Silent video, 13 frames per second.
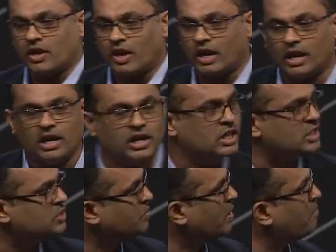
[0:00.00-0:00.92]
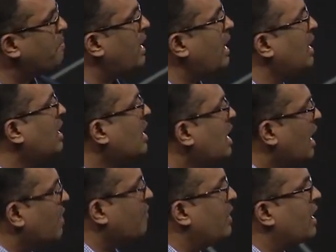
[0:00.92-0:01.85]
the regulators will play
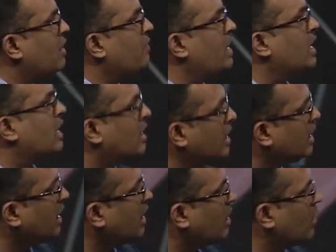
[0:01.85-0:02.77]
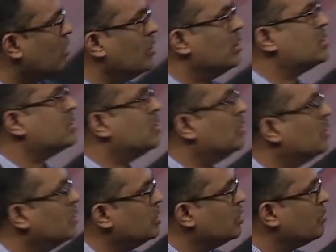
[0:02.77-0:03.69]
a very, very critical role.
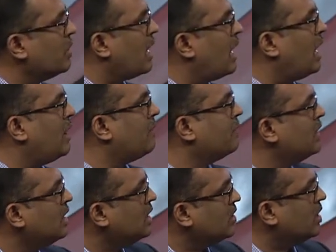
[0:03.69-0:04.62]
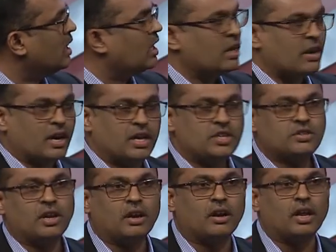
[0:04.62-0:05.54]
So you will have the
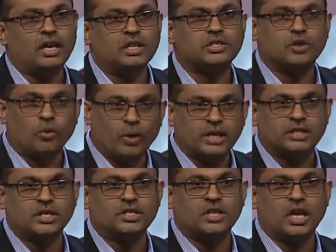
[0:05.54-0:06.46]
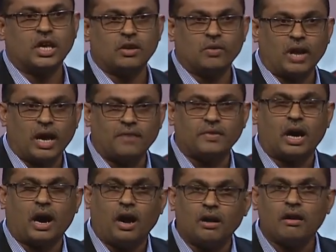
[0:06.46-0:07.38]
traditional rails coexisting. You will have
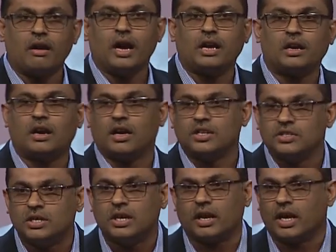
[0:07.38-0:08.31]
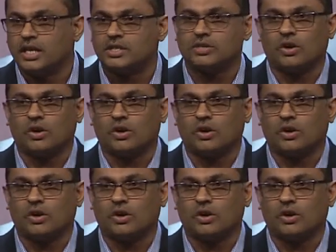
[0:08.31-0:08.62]
the alternate currency rails